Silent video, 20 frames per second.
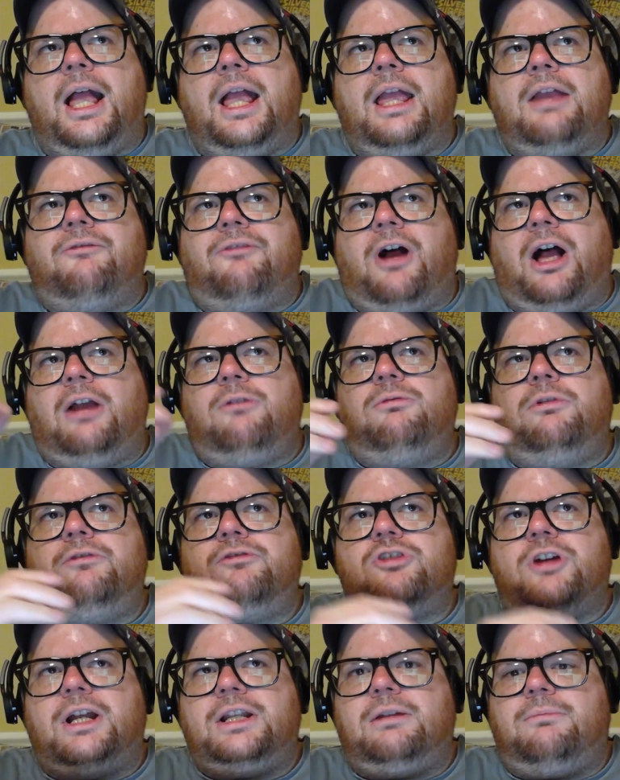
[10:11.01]
if I would
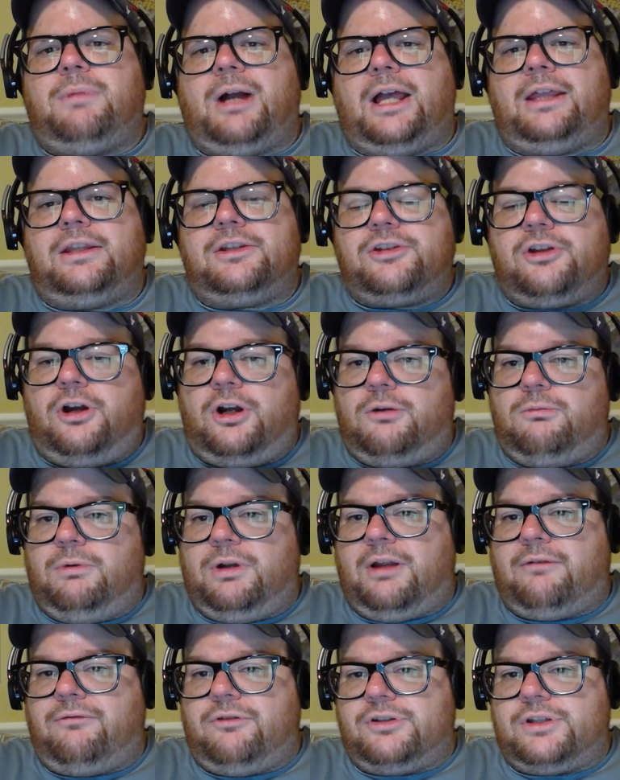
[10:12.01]
have tried to buy this card
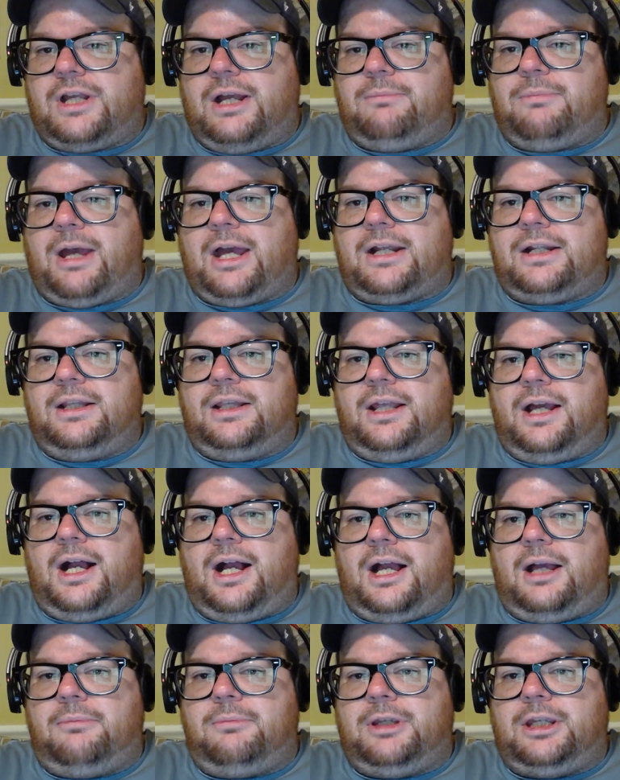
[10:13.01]
when I first got back into the
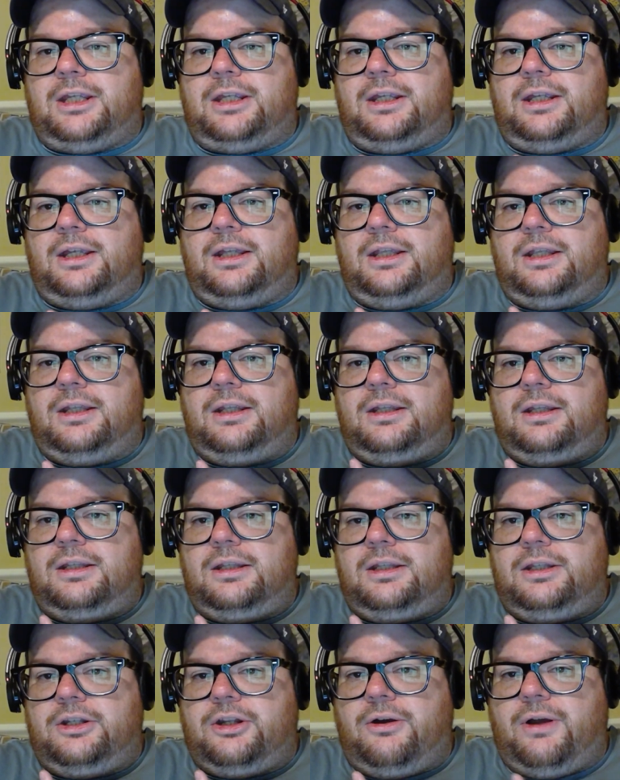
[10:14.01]
hobby,
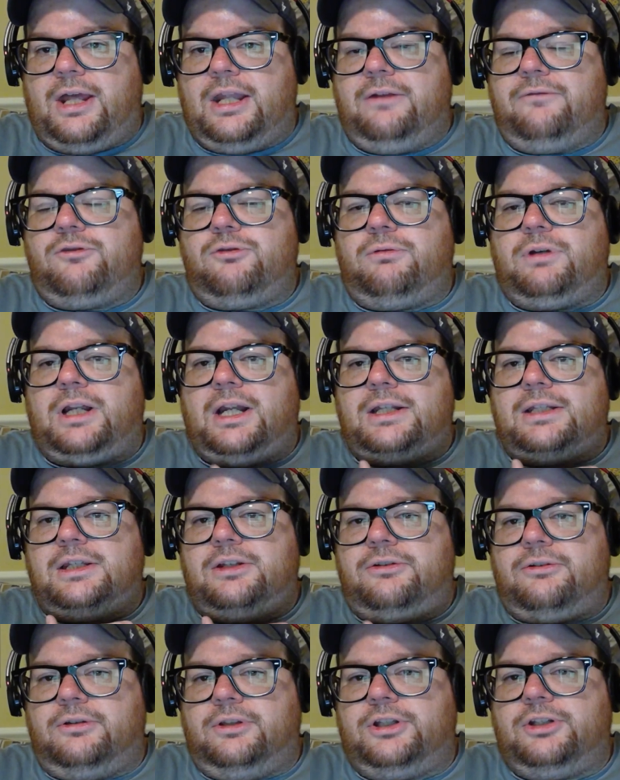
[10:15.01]
end of
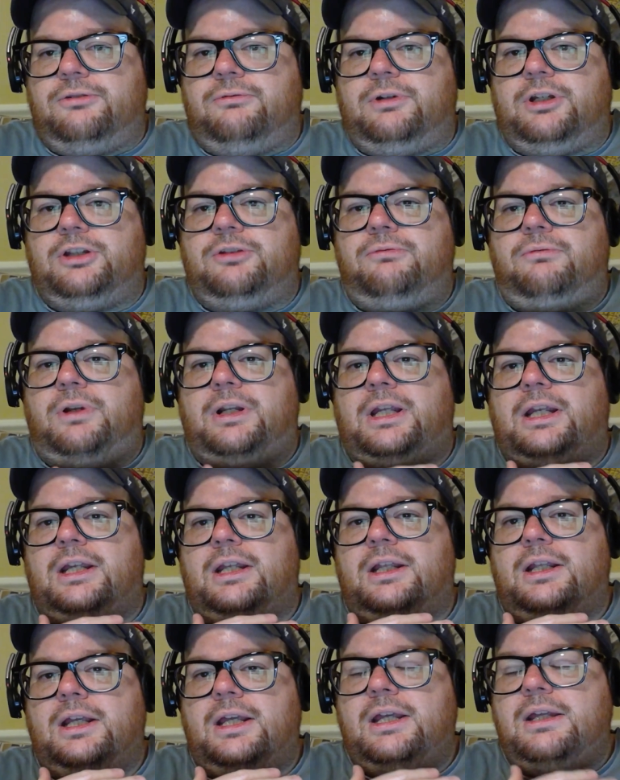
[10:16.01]
2019, early
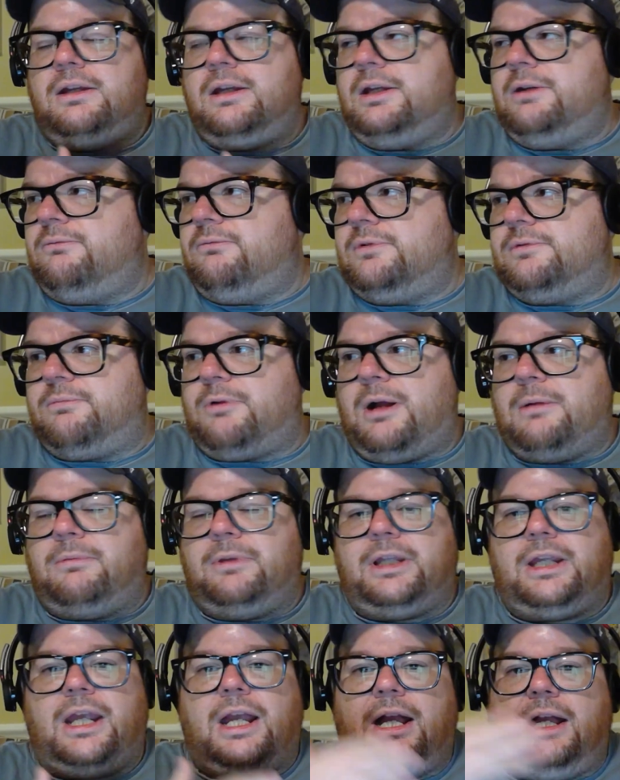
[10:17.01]
2020, it was
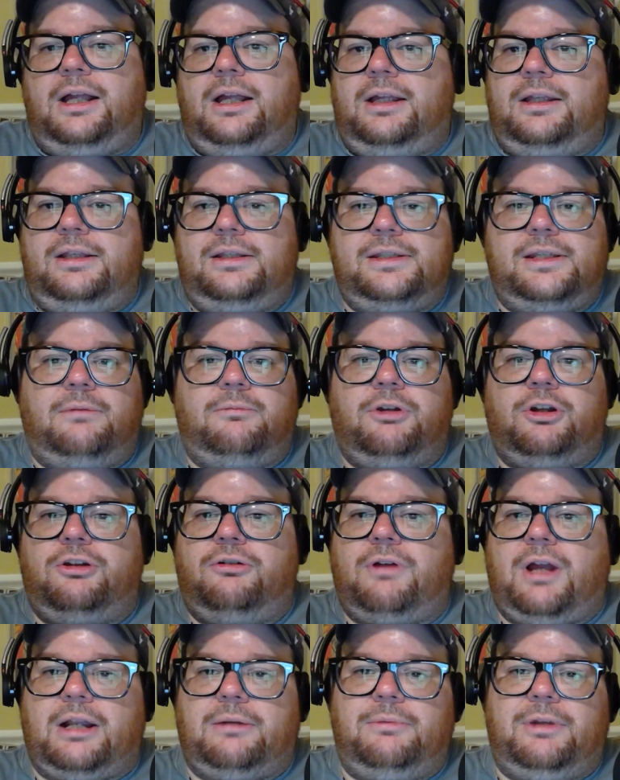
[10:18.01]
probably, someone
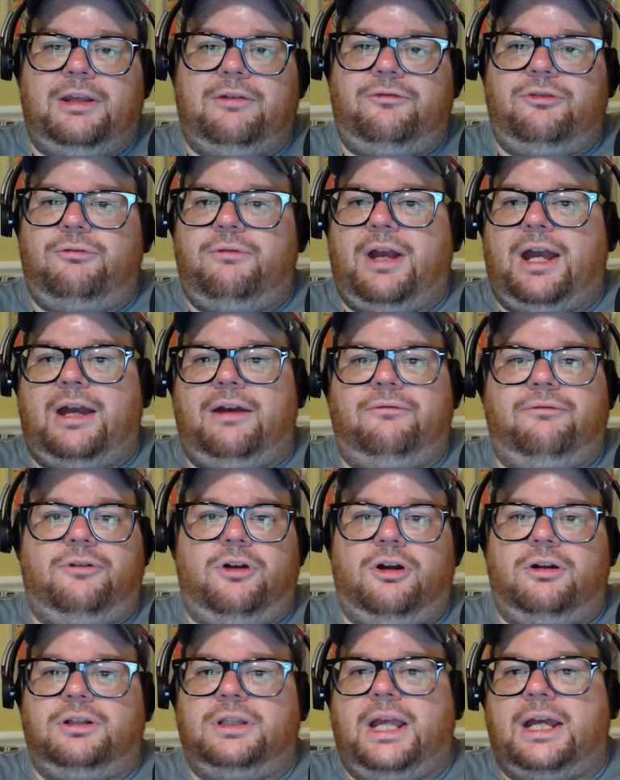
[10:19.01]
correct me if you have
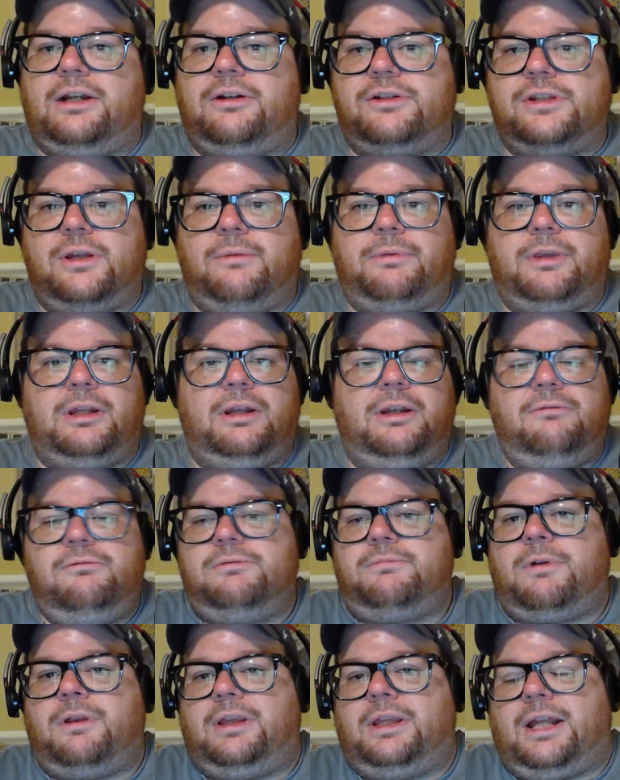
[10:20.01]
Card Ladder or something, it
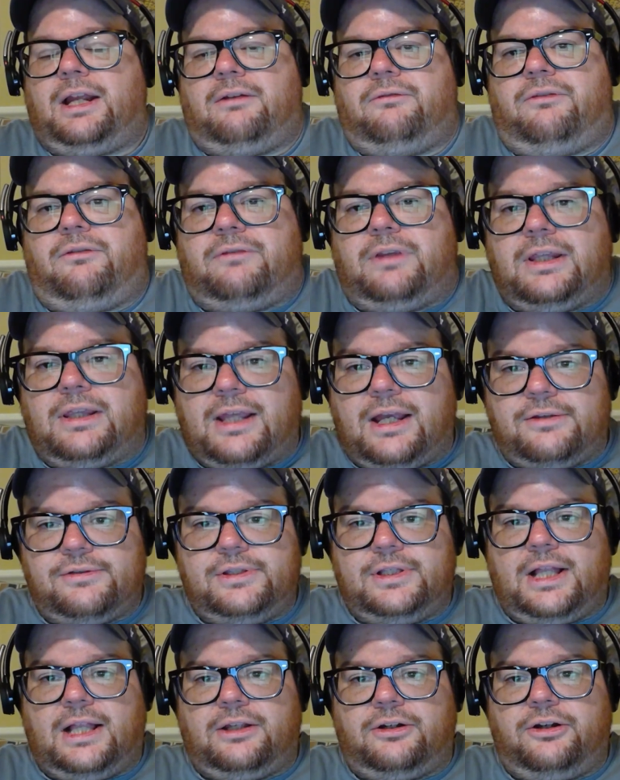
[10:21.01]
was probably like a
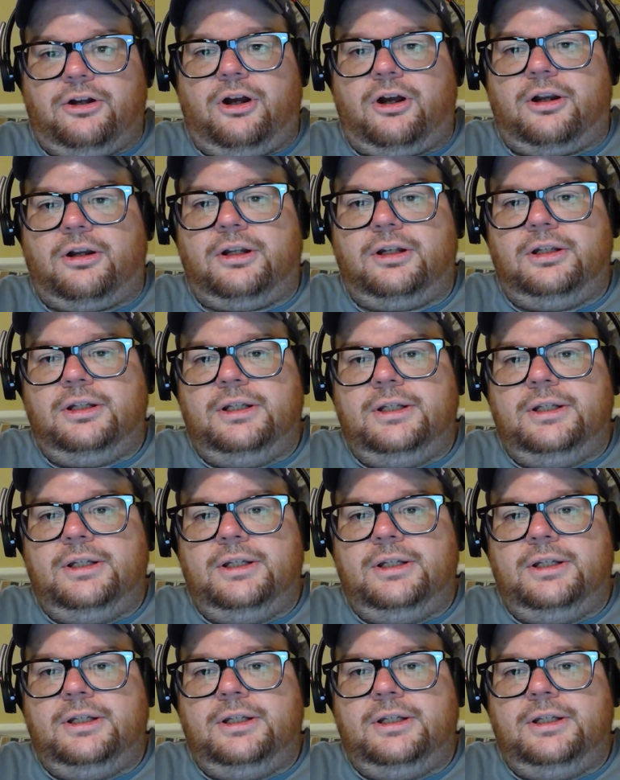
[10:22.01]
$50,000 card.